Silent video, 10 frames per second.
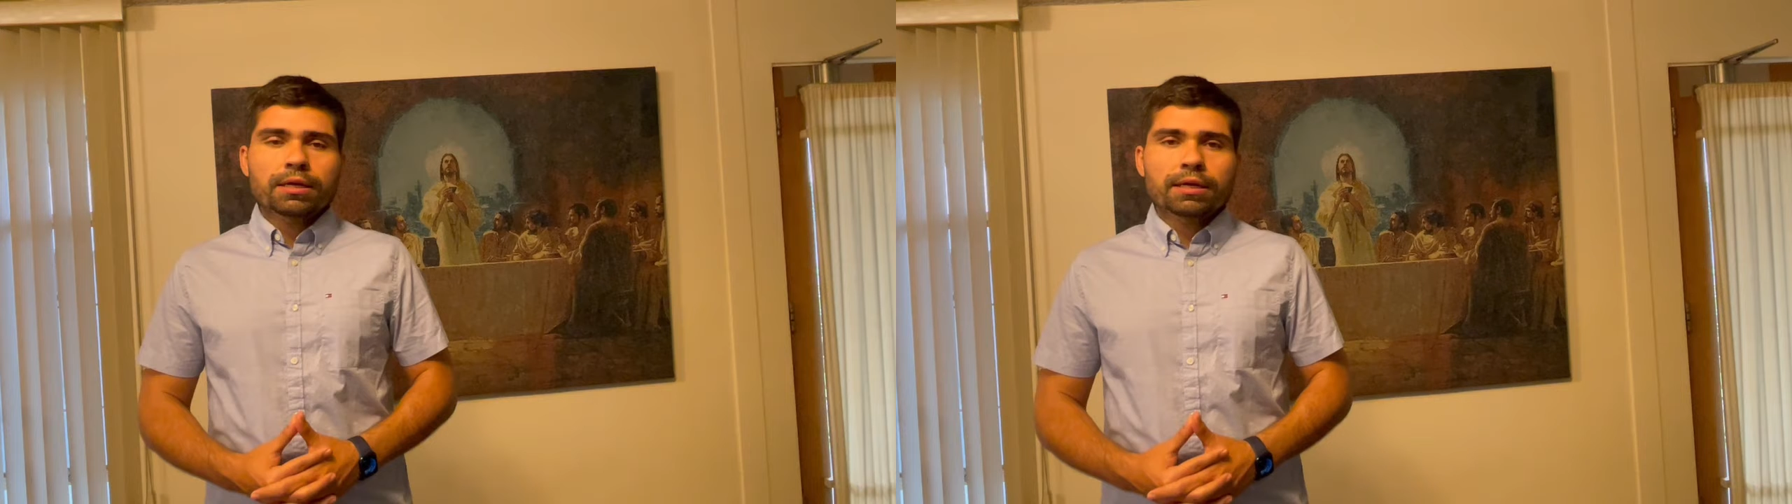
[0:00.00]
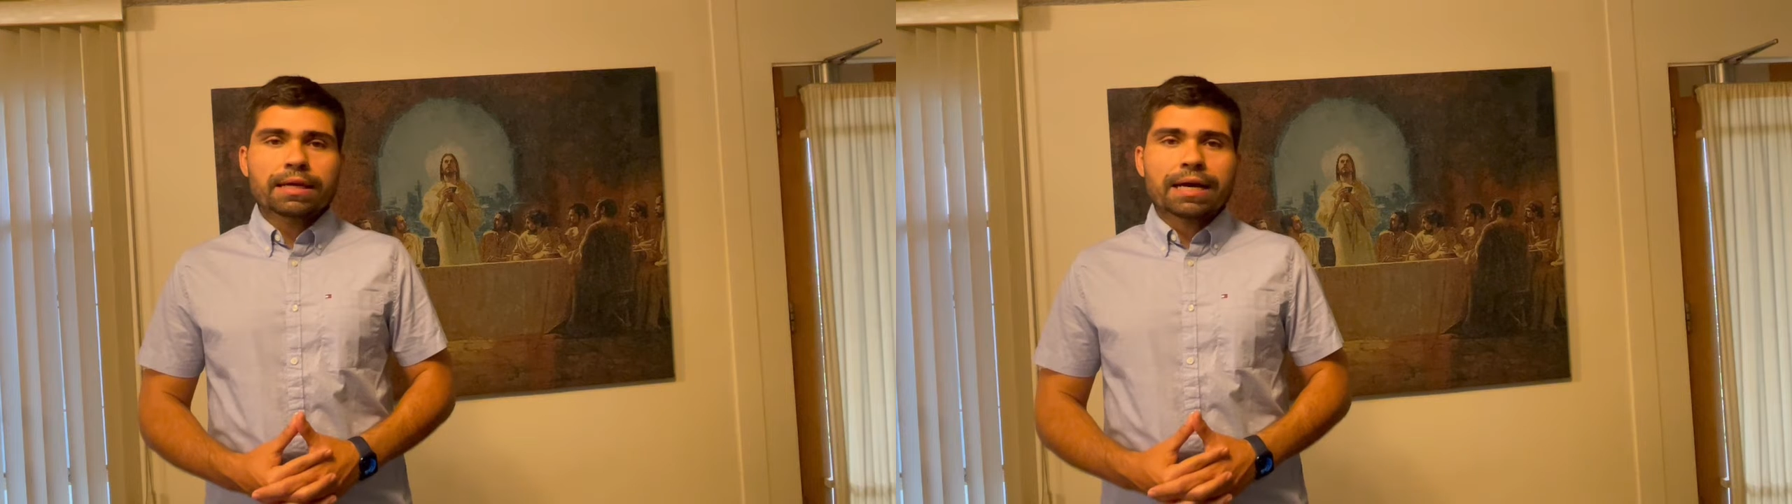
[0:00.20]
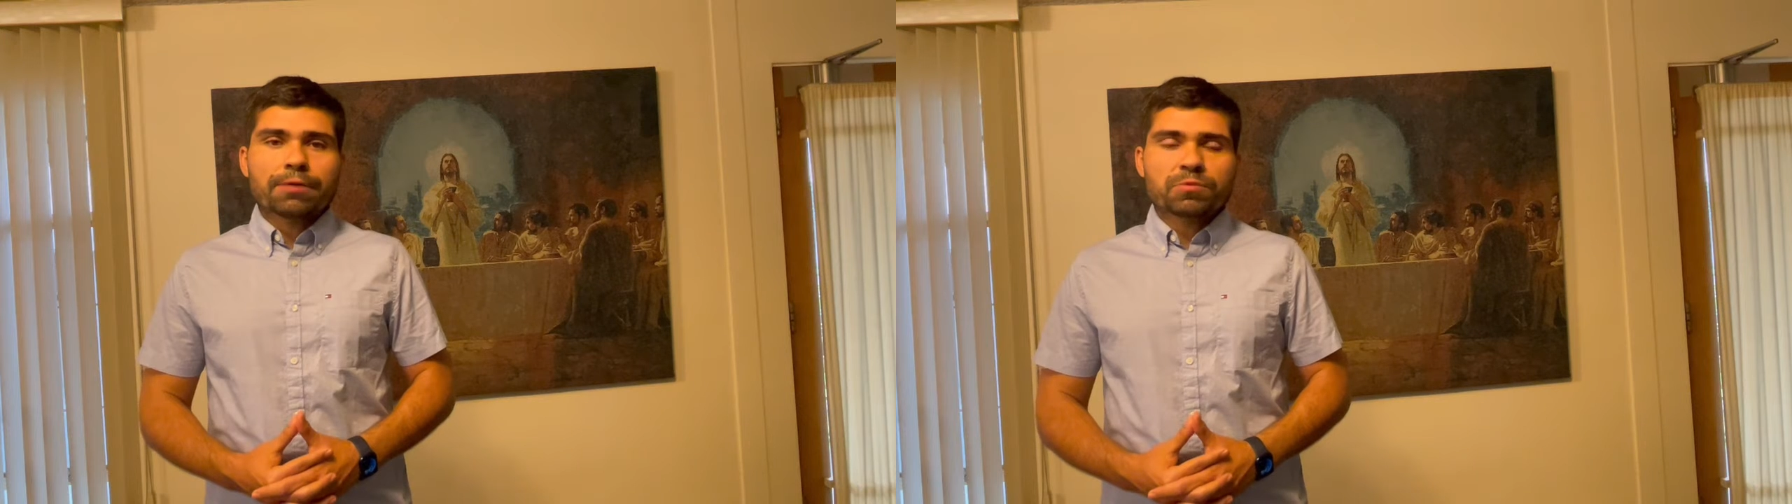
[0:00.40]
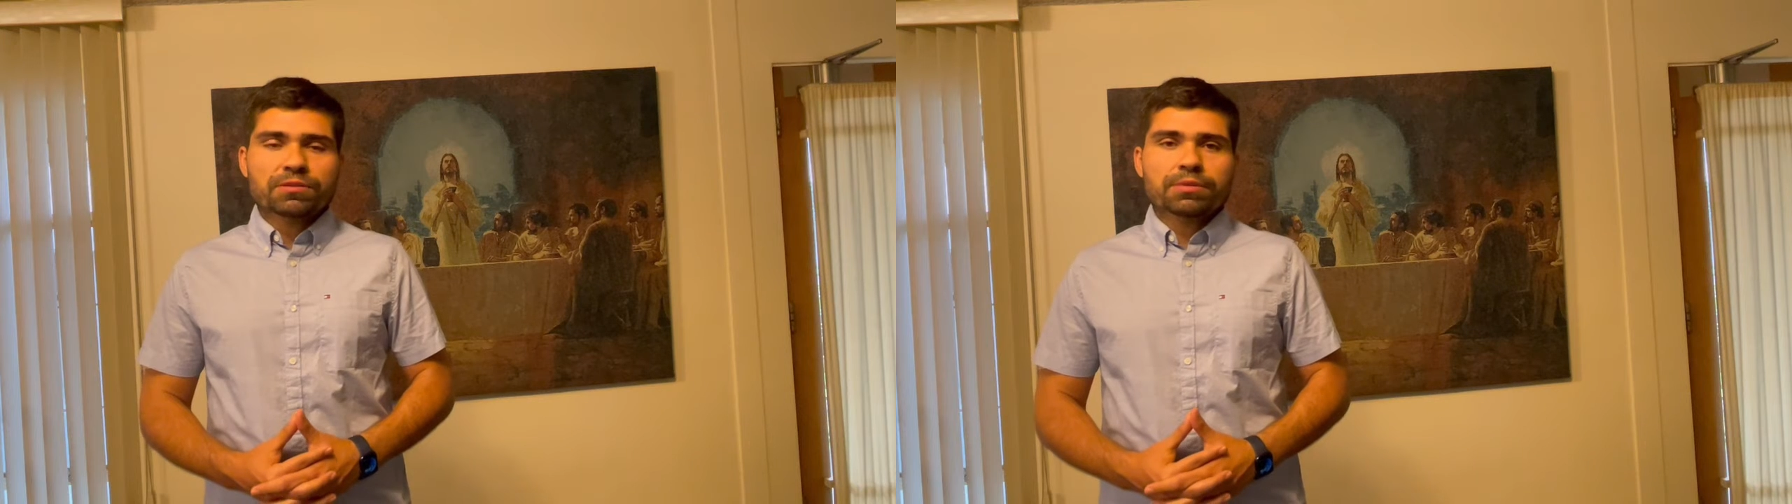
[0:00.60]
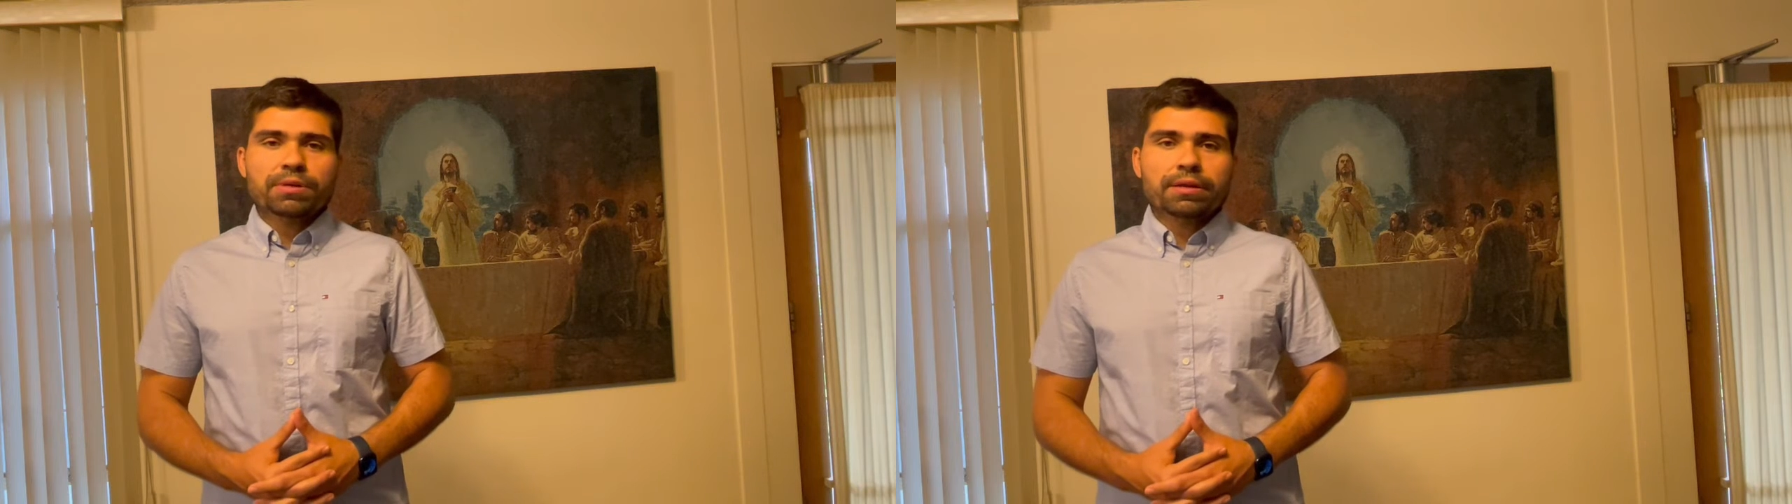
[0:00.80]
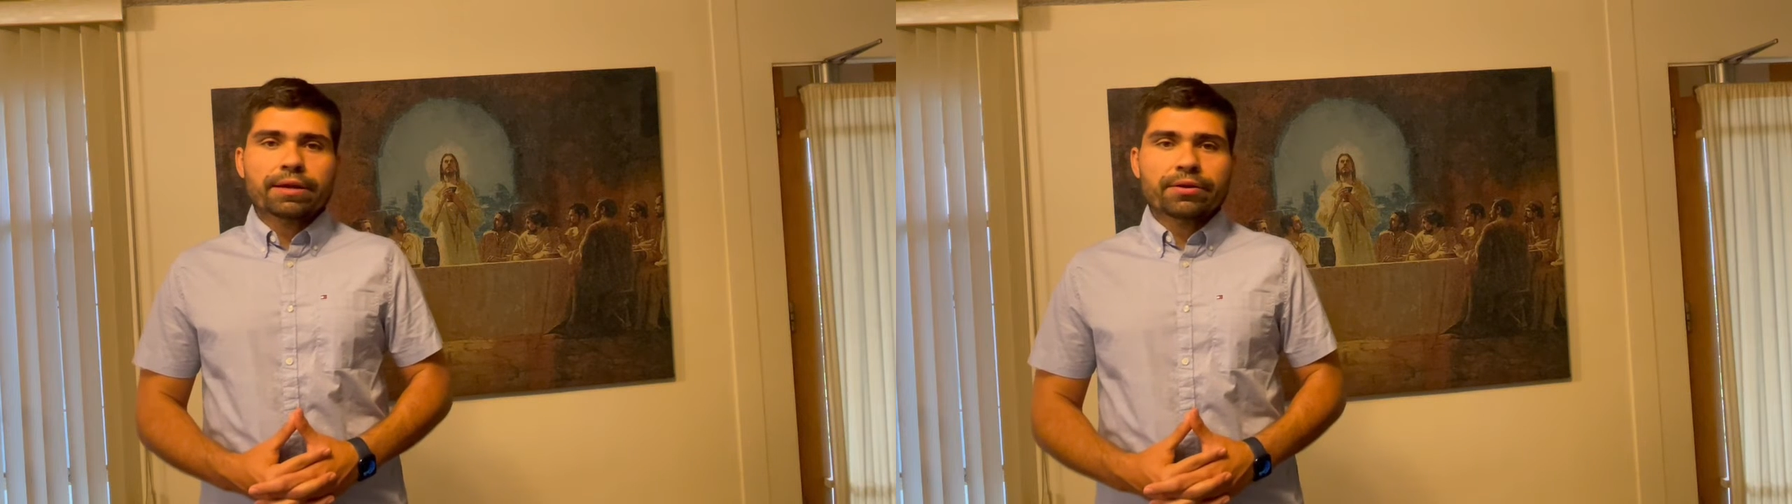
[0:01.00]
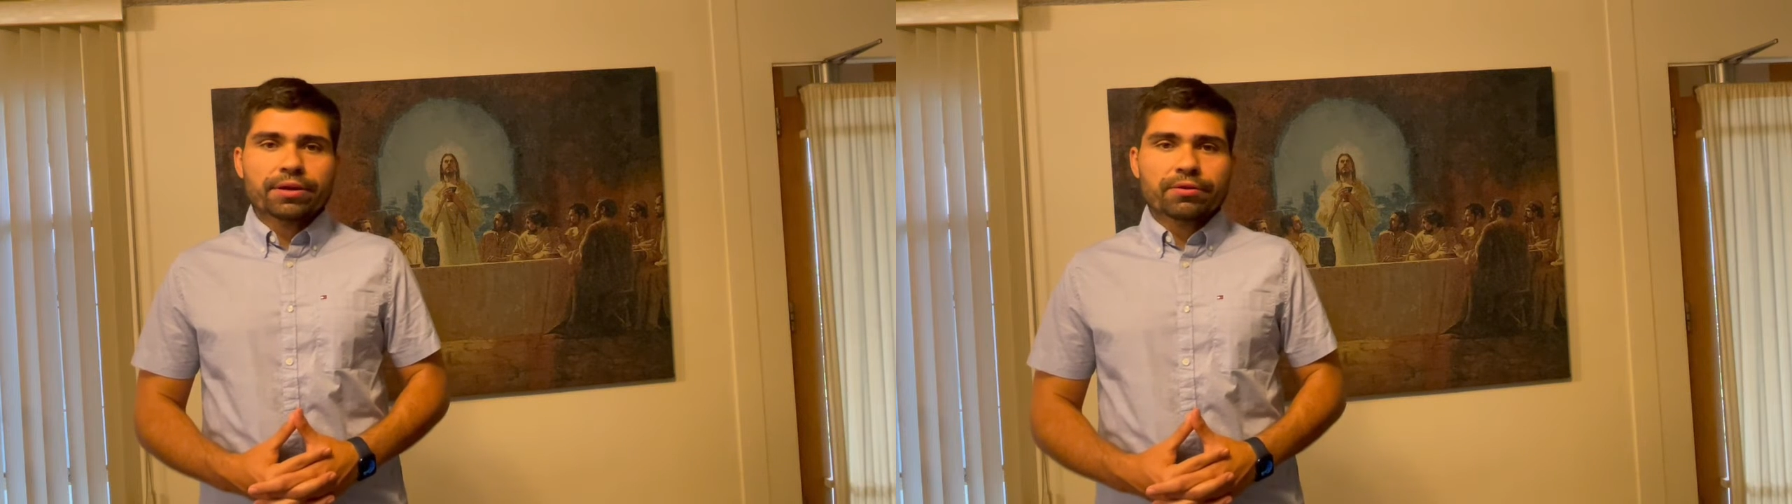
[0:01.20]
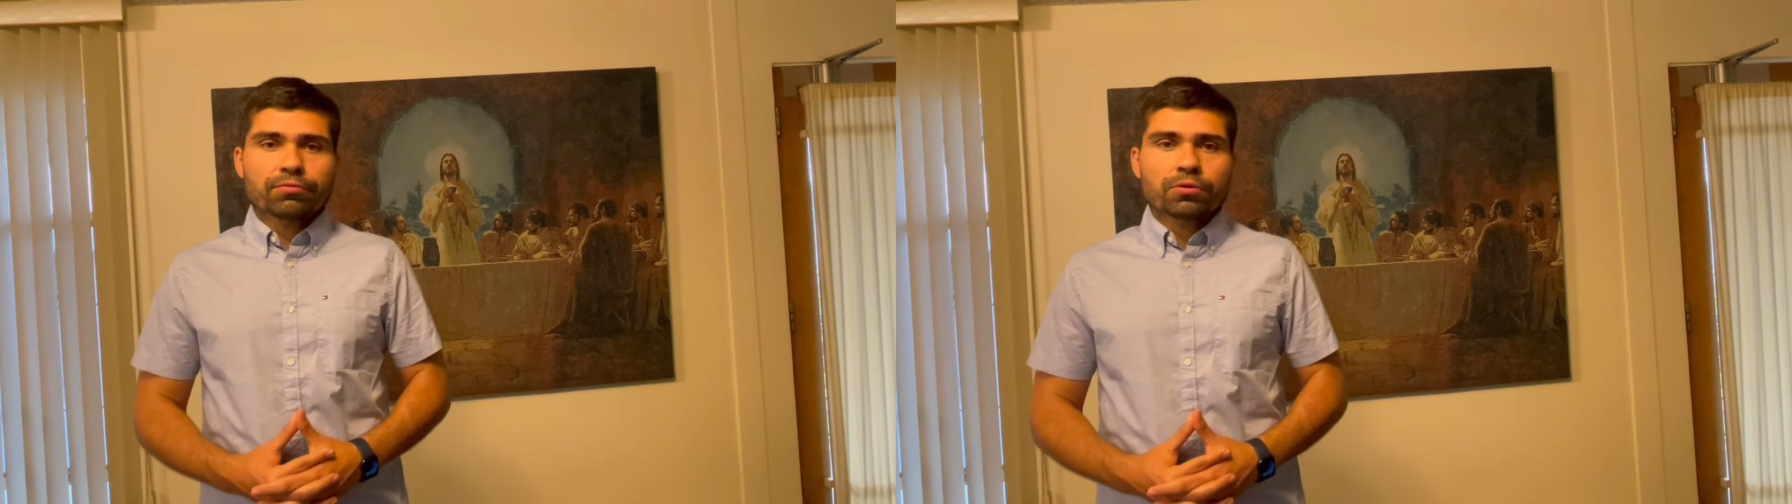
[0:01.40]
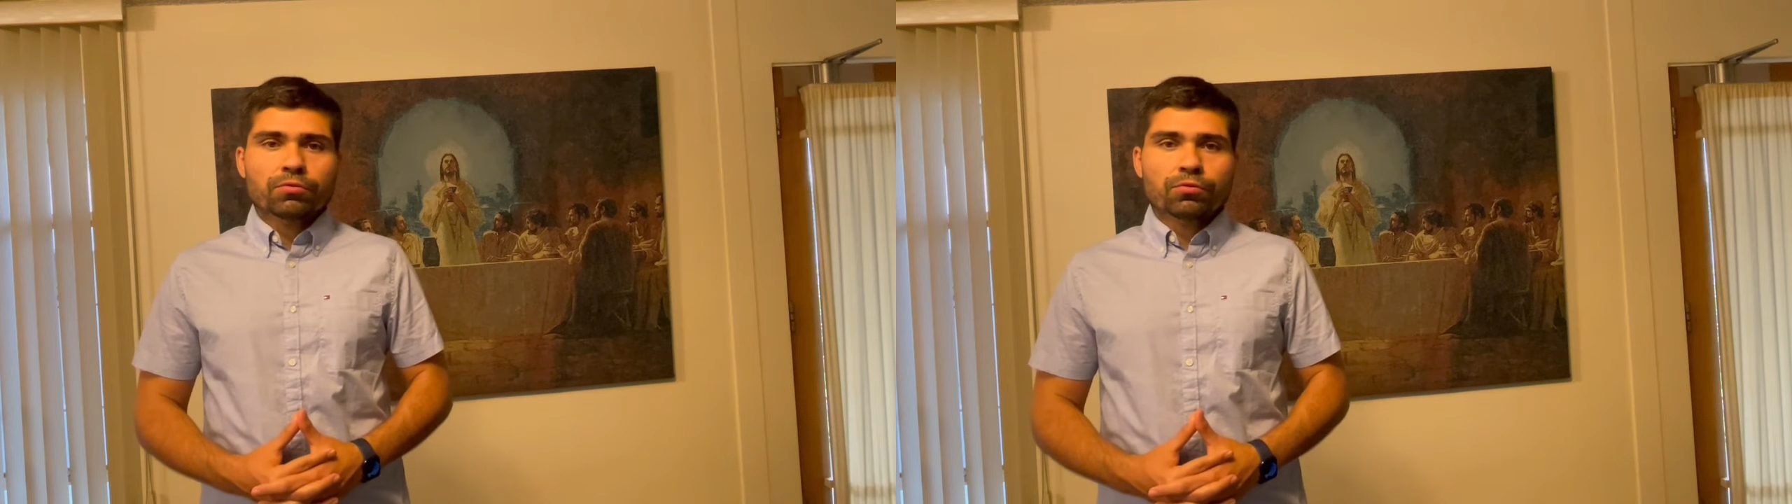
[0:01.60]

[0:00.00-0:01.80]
and I'm a seminarian